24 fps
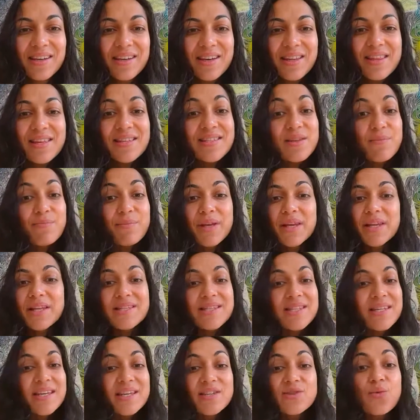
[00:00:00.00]
This
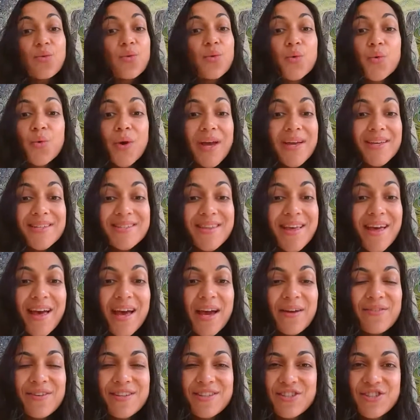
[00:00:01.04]
ability is always
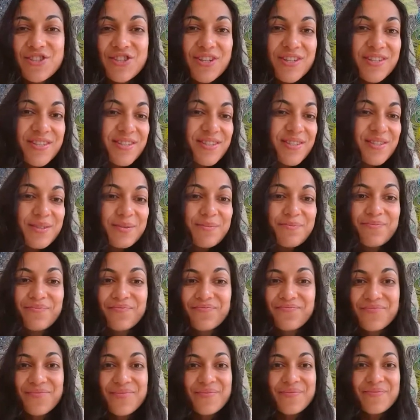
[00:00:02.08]
there. It's just
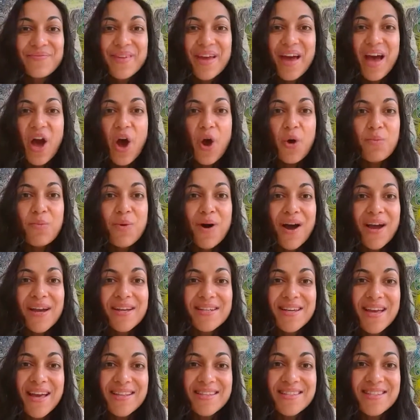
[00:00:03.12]
our
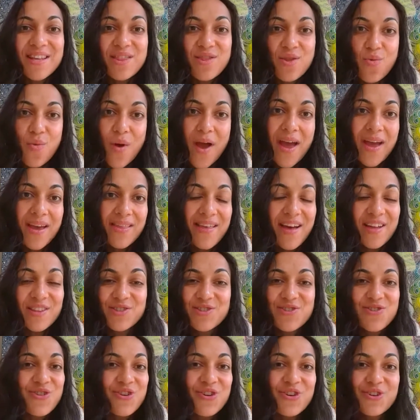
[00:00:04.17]
mind gets in the way,
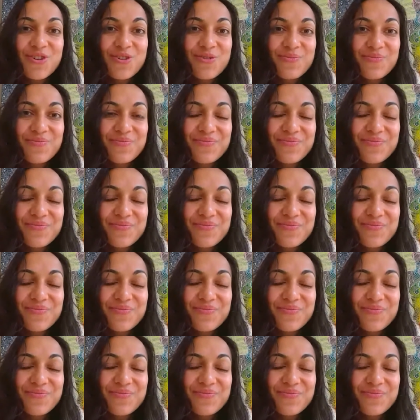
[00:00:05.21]
that's all.